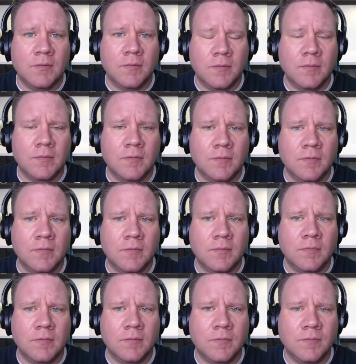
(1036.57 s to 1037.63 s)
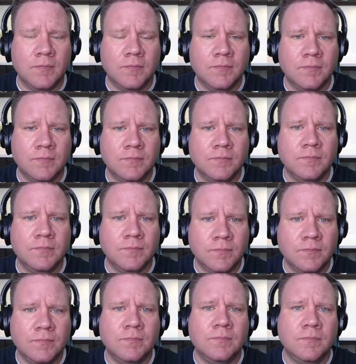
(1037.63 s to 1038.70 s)

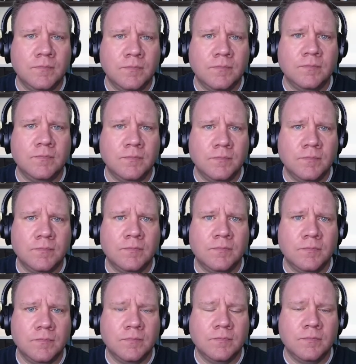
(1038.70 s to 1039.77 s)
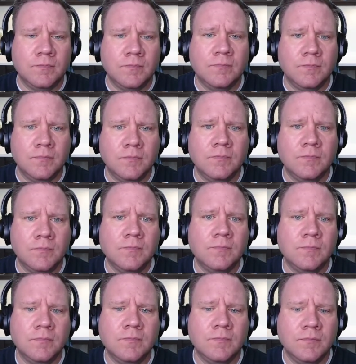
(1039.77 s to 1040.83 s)

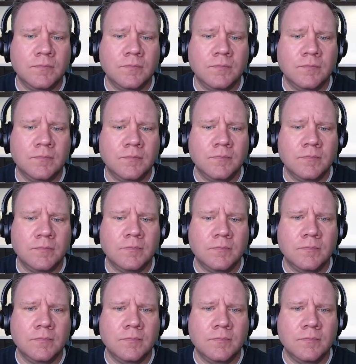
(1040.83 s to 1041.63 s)
No words are spoken by the person on screen.